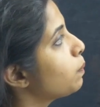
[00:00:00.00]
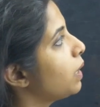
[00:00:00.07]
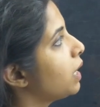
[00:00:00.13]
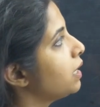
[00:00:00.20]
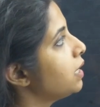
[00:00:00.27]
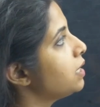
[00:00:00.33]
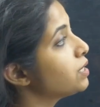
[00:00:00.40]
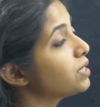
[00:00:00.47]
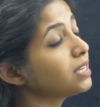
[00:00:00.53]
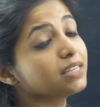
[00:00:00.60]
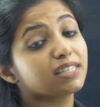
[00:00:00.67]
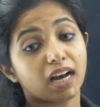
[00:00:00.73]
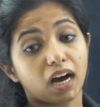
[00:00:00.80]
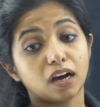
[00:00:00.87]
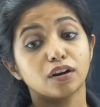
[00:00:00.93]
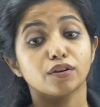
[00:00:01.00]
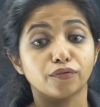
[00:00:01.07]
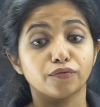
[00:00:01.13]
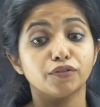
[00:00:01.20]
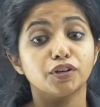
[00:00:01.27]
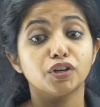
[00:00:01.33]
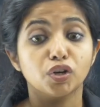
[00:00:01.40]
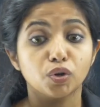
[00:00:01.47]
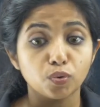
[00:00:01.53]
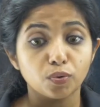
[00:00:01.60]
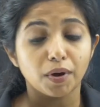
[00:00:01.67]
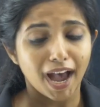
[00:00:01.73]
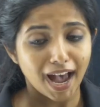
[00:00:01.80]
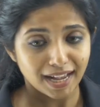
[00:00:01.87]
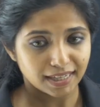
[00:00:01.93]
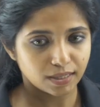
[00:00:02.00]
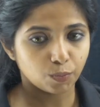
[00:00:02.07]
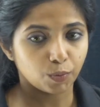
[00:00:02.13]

pregnancies are referred to as.